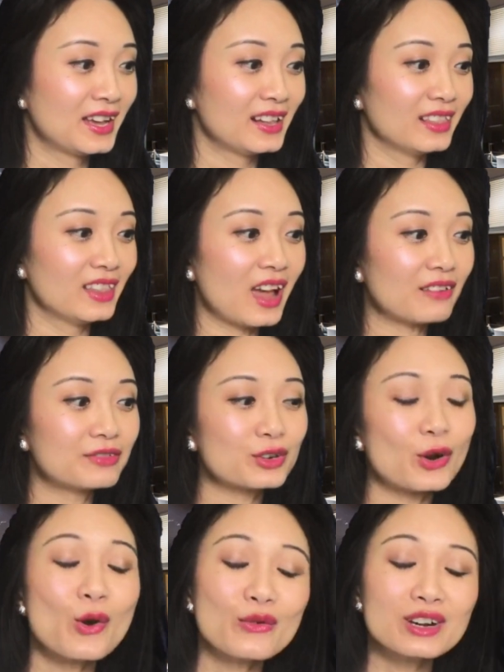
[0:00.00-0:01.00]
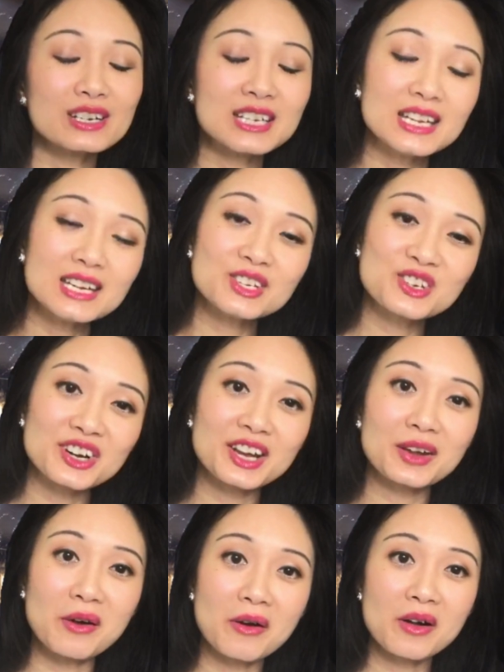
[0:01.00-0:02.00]
Leftover tea tree
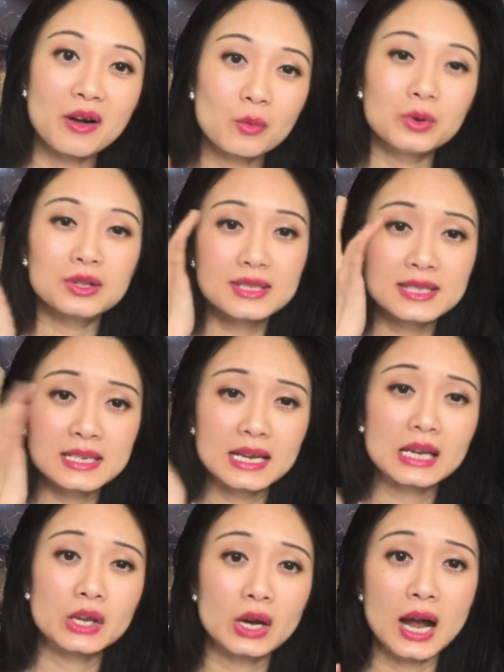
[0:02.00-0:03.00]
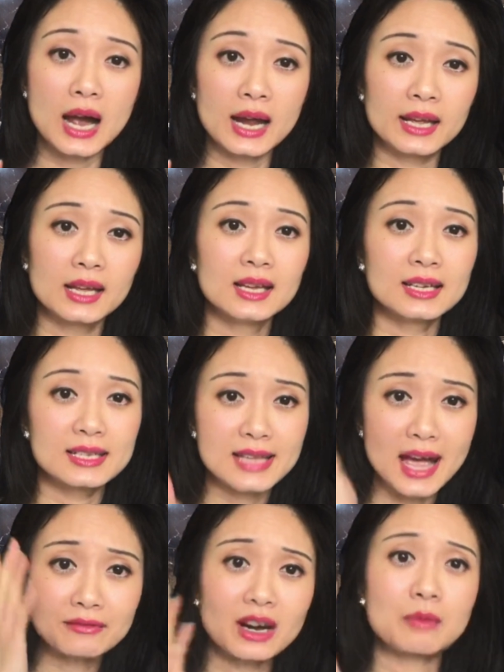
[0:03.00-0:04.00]
oil will sting your eye. Because
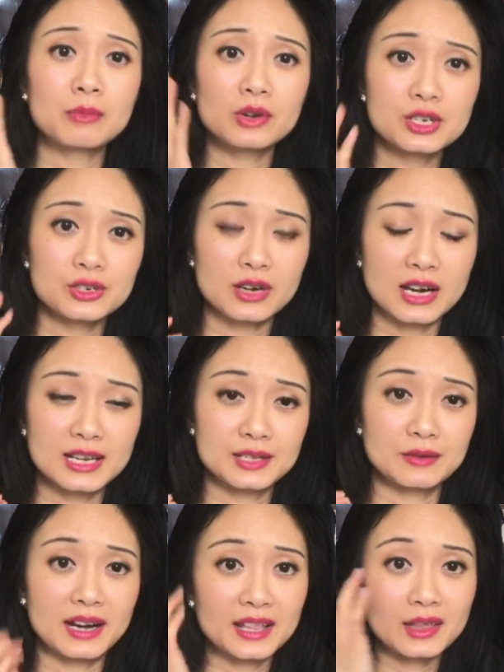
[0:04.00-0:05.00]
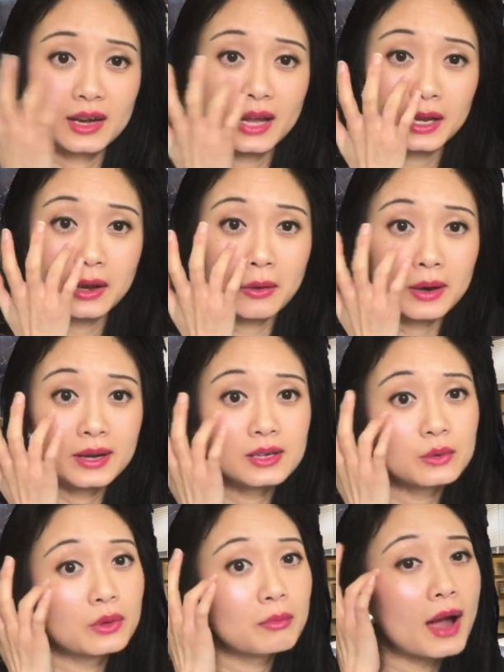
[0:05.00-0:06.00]
after I moisturize, right, then I go
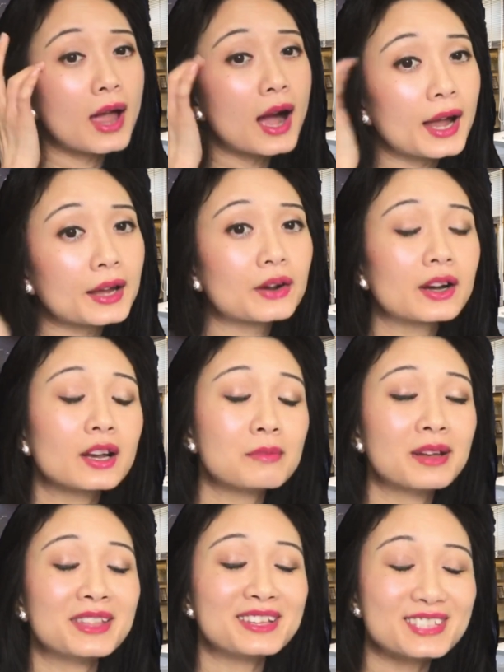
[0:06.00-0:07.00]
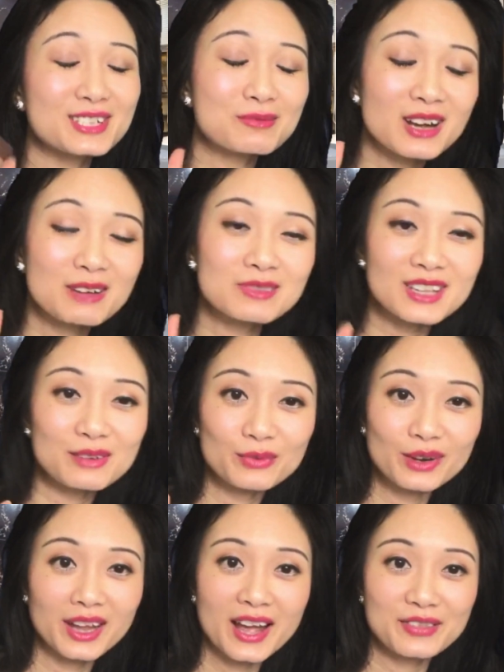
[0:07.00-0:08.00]
into with my eye cream and then sometimes I
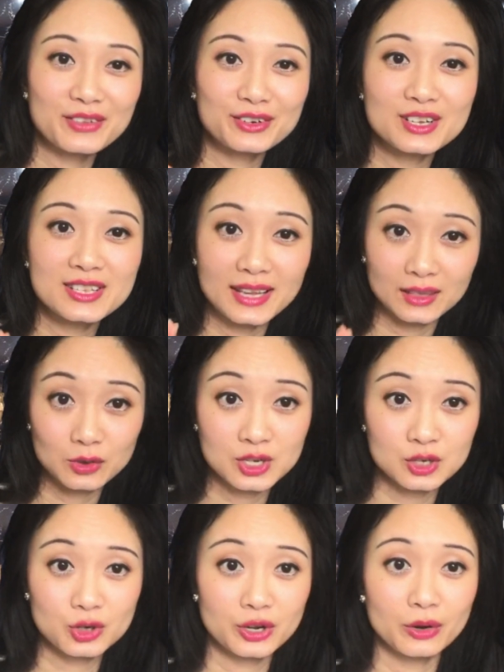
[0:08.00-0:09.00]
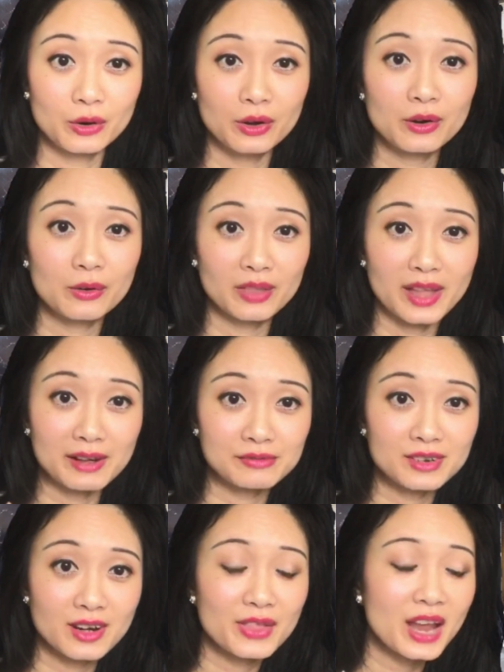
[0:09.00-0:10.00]
forget there's like tea tree oil
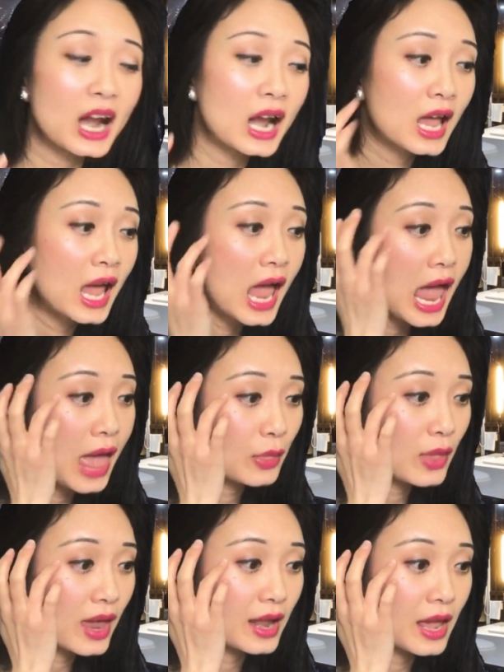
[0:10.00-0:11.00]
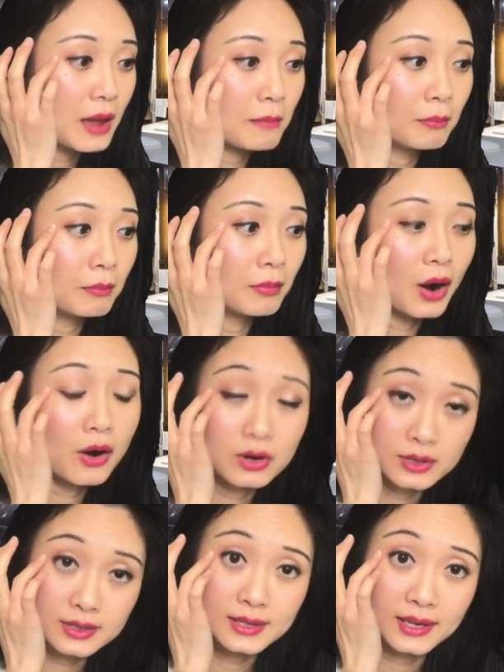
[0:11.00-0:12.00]
left on there and then it
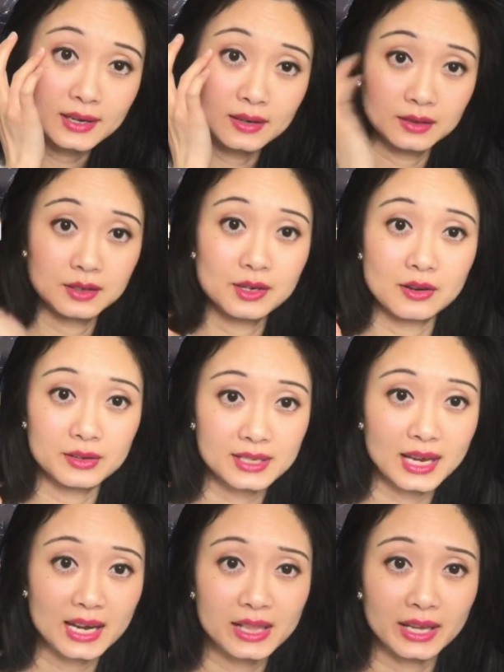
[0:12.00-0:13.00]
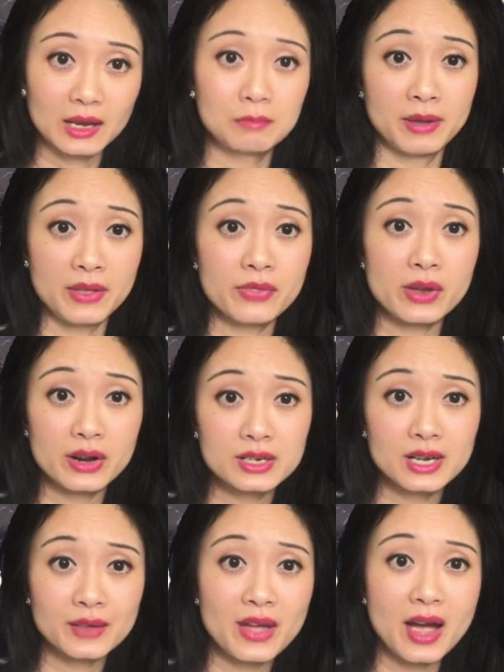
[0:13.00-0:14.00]
burns and you know, it's kind of like a been there,
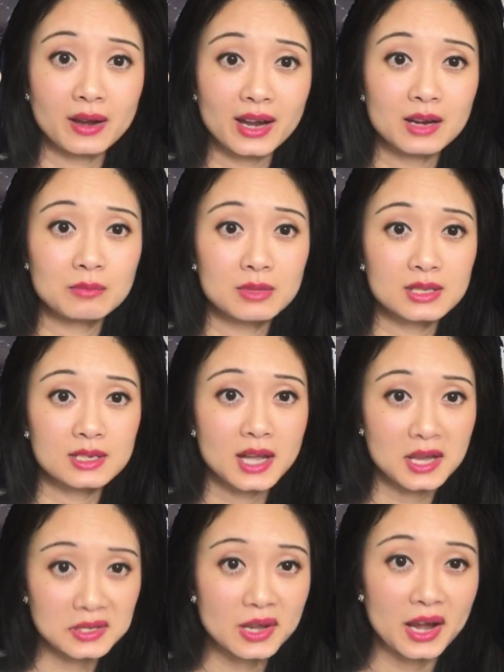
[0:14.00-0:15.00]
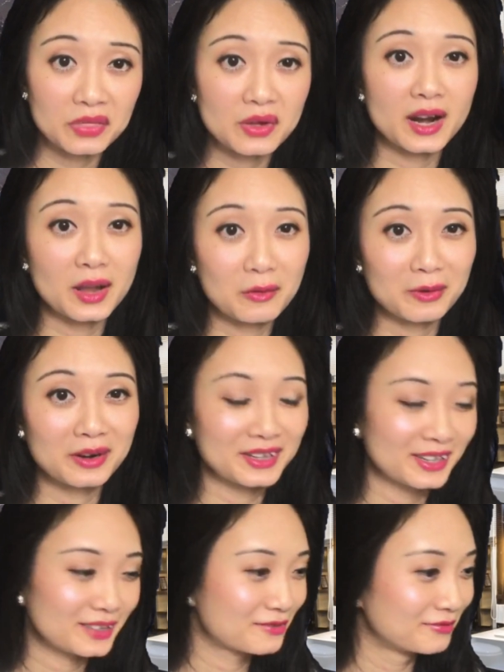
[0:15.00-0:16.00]
done that kind of mistake. So I thought I warn
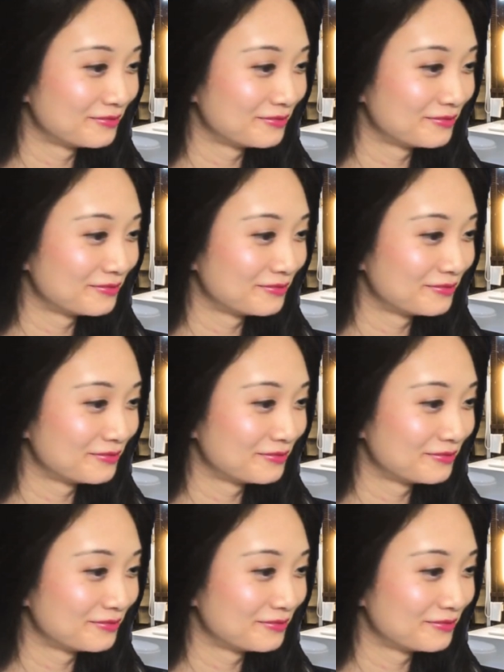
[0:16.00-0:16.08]
you.